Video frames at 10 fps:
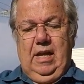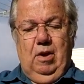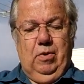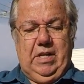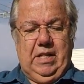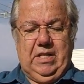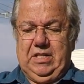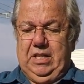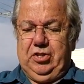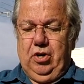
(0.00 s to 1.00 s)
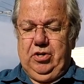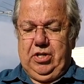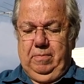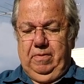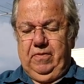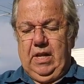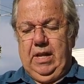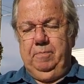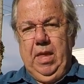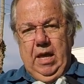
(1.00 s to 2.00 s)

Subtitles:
Can't wait to get this thing charged up and flying.